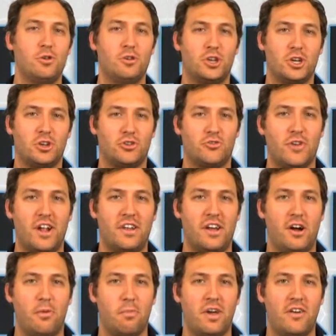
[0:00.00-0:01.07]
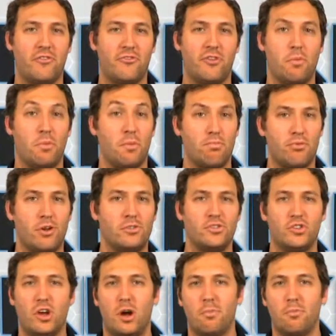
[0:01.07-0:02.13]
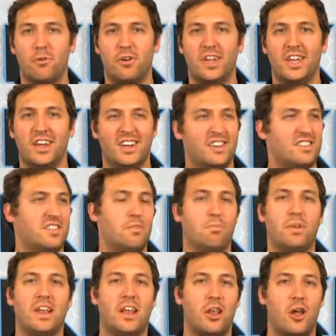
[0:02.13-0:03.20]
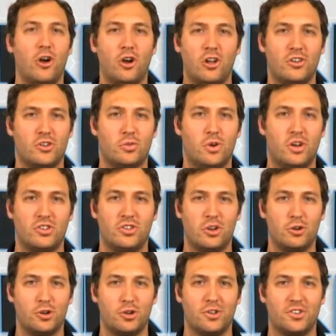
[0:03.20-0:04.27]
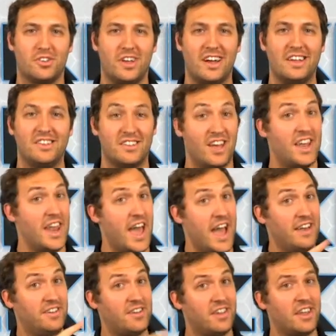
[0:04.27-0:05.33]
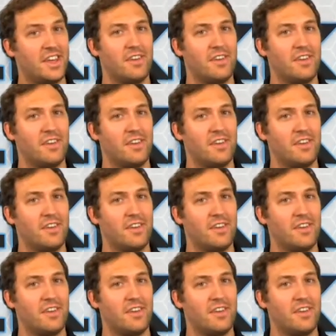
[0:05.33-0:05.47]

new Judge Dredd helmet from the Bronze Armory, simply log on to our social sites and enter the